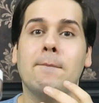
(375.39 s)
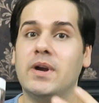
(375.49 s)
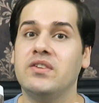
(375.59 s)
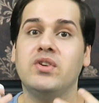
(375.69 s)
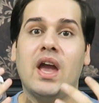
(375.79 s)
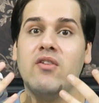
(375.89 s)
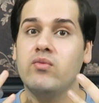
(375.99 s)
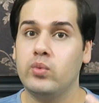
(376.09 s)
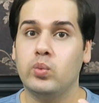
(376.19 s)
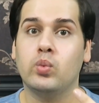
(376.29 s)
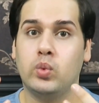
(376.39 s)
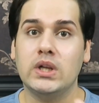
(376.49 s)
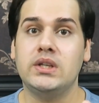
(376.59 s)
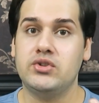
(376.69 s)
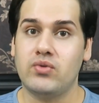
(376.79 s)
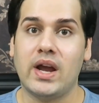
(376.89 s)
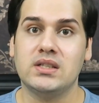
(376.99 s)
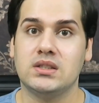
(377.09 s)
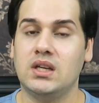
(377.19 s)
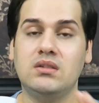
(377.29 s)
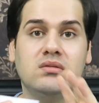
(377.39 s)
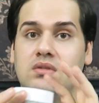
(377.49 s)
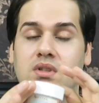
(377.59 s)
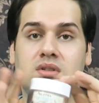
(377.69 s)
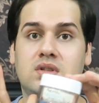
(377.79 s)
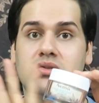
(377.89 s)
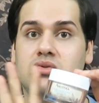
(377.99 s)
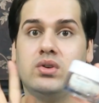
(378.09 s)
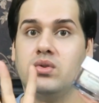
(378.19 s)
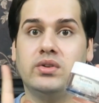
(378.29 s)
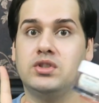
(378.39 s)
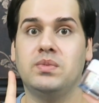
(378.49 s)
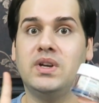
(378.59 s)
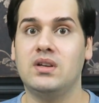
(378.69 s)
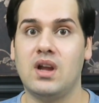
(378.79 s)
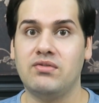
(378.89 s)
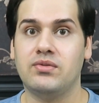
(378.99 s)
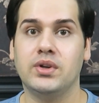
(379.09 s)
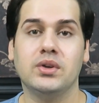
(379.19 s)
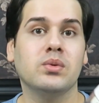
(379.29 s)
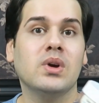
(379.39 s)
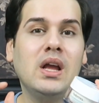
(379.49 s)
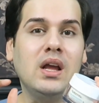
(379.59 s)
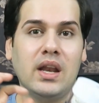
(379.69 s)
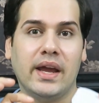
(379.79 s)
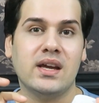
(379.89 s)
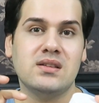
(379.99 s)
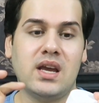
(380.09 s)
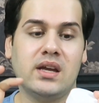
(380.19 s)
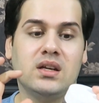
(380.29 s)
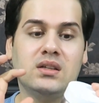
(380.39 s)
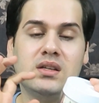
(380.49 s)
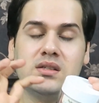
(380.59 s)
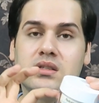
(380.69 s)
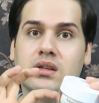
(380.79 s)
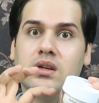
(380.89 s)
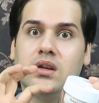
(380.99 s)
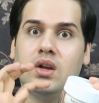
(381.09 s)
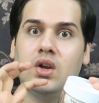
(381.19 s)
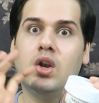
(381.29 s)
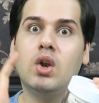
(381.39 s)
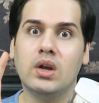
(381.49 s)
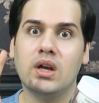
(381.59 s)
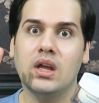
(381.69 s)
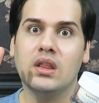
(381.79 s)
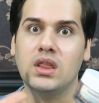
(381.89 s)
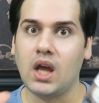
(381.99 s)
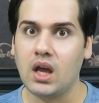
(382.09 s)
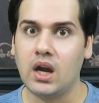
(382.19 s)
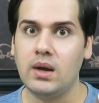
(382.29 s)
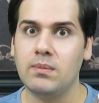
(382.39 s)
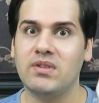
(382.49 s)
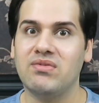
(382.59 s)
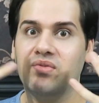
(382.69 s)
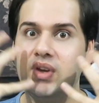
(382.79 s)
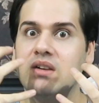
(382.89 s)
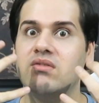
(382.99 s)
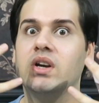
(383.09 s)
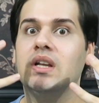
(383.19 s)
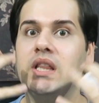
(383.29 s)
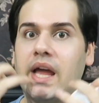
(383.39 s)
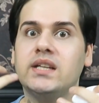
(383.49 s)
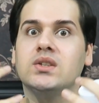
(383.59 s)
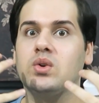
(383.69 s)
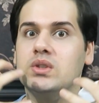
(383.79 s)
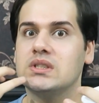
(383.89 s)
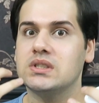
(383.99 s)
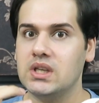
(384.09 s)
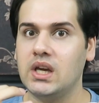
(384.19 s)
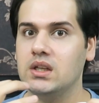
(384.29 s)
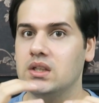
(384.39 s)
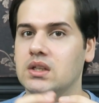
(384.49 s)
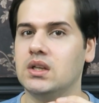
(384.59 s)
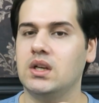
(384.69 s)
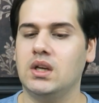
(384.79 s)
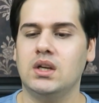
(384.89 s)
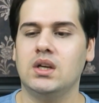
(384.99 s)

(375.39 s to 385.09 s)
But if you have really dry skin, this is not going to be enough for you. Like I said, this look thicker but feel very light on the skin.